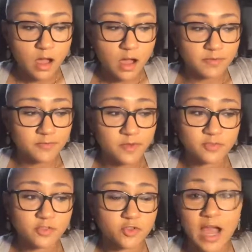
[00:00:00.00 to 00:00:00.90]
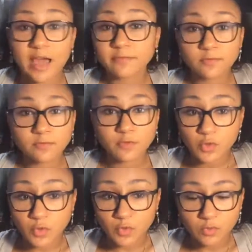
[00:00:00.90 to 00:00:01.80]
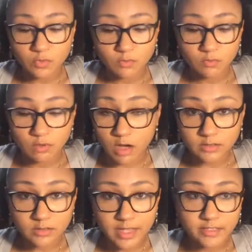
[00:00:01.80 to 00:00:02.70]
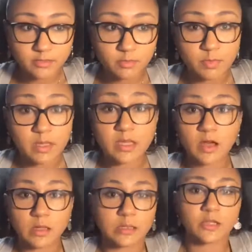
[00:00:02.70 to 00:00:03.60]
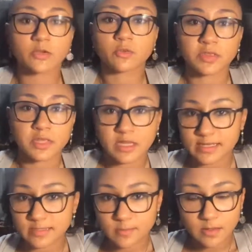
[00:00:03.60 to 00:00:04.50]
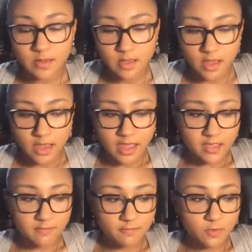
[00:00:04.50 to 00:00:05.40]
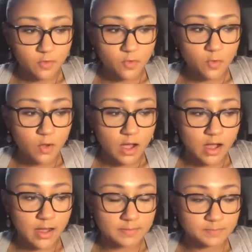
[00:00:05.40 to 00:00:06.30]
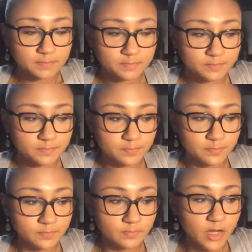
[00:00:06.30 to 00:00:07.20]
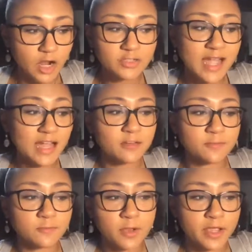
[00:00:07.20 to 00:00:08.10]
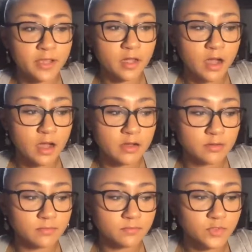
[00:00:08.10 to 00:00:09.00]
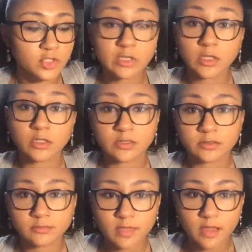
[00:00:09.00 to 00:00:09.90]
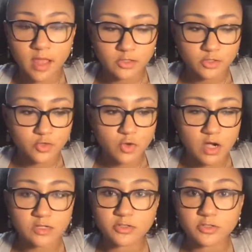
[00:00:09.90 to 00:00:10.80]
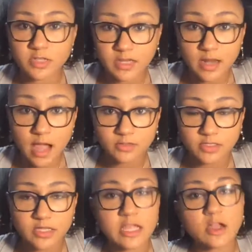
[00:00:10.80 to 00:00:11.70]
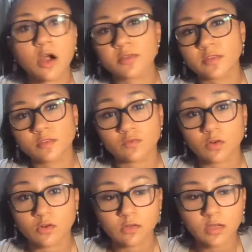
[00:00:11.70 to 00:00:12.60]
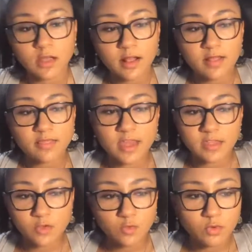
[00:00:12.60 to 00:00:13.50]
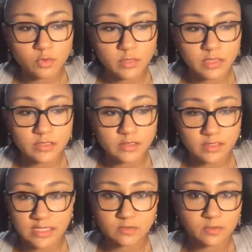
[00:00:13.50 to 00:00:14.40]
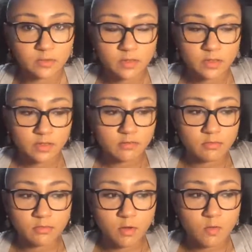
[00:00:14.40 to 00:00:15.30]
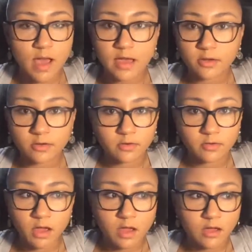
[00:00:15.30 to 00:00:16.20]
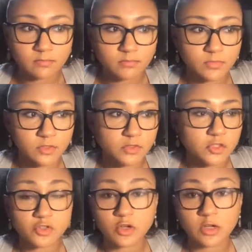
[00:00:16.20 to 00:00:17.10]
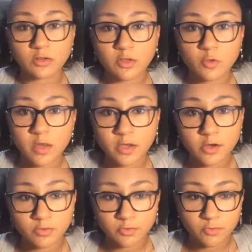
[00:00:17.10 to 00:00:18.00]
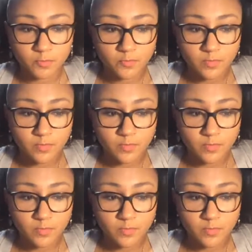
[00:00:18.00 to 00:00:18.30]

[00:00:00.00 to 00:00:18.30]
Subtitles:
If you have a drive to run and to be a leader within NSBE, if you are not afraid to learn and to understand how to take on this role, then you will be successful, no matter the struggle that you may go through.